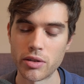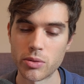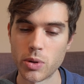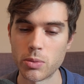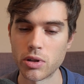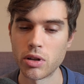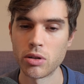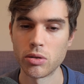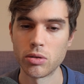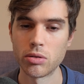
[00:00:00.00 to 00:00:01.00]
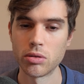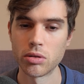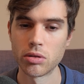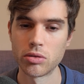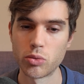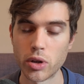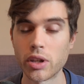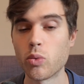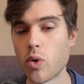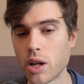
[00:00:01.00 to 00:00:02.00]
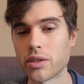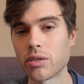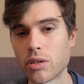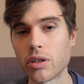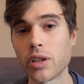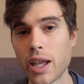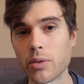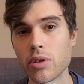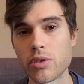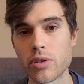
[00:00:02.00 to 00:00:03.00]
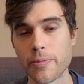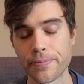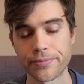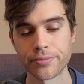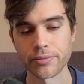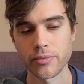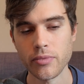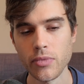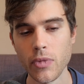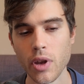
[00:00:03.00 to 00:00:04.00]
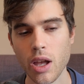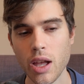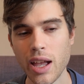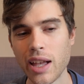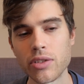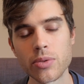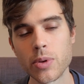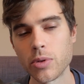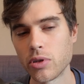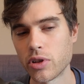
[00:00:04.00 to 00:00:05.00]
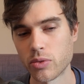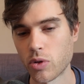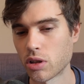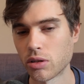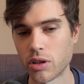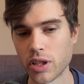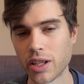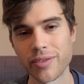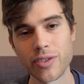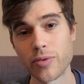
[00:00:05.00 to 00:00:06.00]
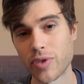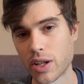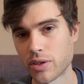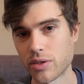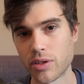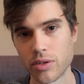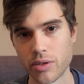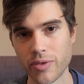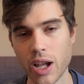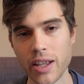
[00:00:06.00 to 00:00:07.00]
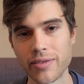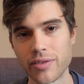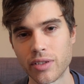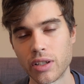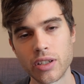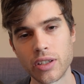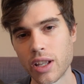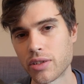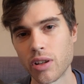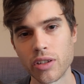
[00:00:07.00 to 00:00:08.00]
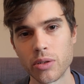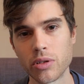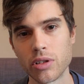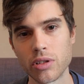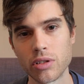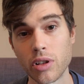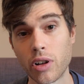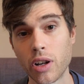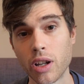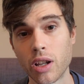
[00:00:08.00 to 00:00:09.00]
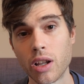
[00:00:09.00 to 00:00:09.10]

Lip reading: There's people who really want to learn a language, and there's people who just want to learn like a few phrases to survive, and then that's all they will learn.